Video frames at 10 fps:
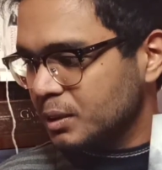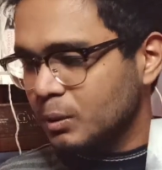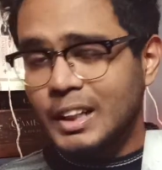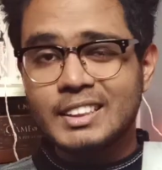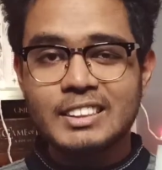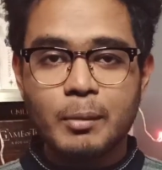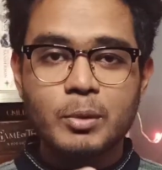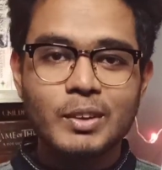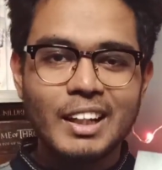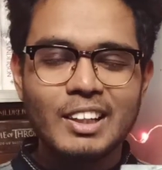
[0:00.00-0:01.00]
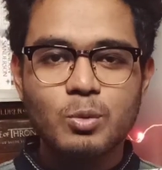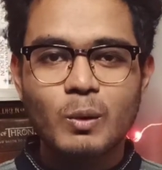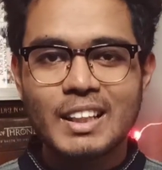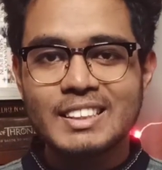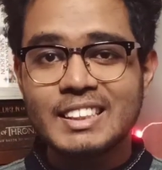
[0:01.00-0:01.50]
So let's jump to the 8th
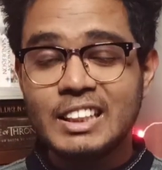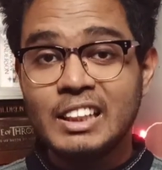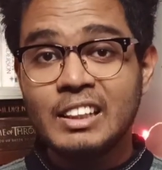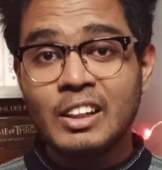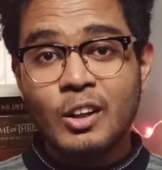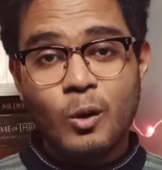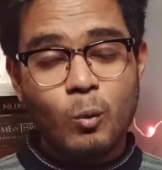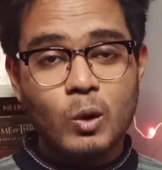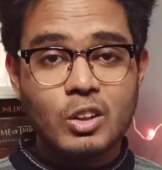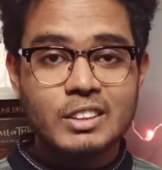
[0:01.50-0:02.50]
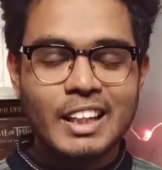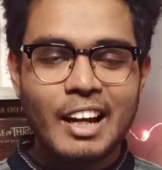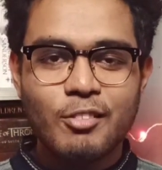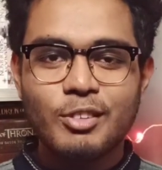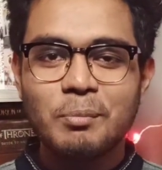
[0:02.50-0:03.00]
one and see what author I
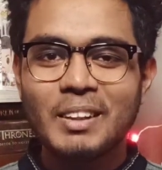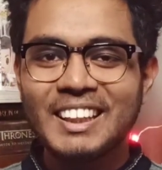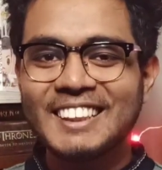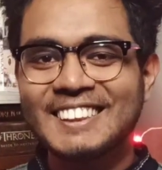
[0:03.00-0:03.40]
have with me.